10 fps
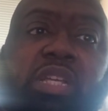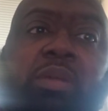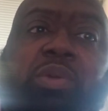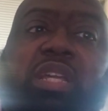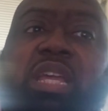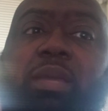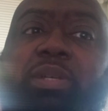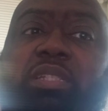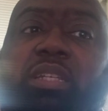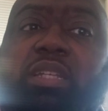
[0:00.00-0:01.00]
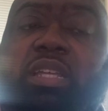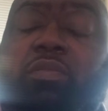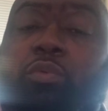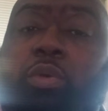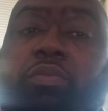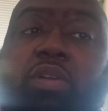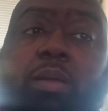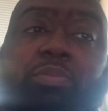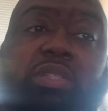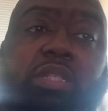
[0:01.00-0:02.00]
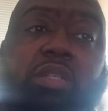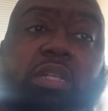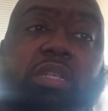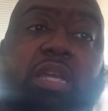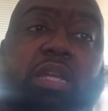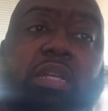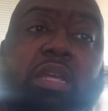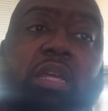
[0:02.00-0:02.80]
and when he came into the league at 45%, look at that.